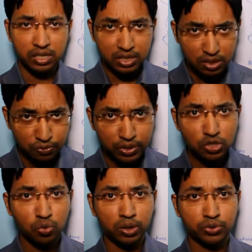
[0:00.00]

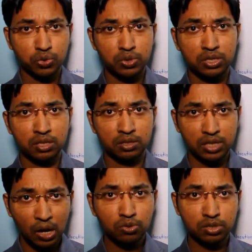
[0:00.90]
individuals with
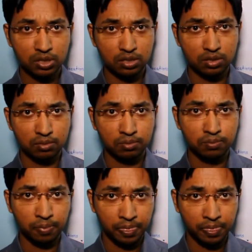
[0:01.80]
Down syndrome